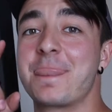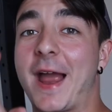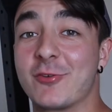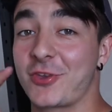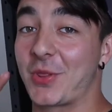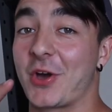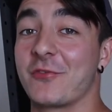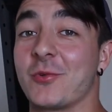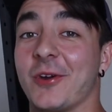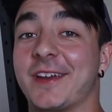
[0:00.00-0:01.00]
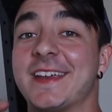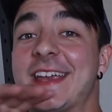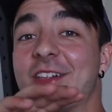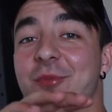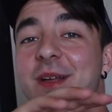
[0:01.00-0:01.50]
That was a lot of work.
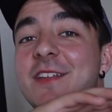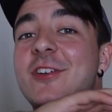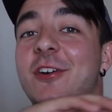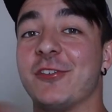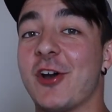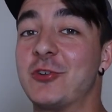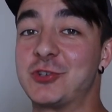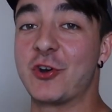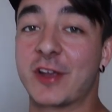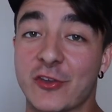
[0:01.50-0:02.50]
Kilo plates are no joke,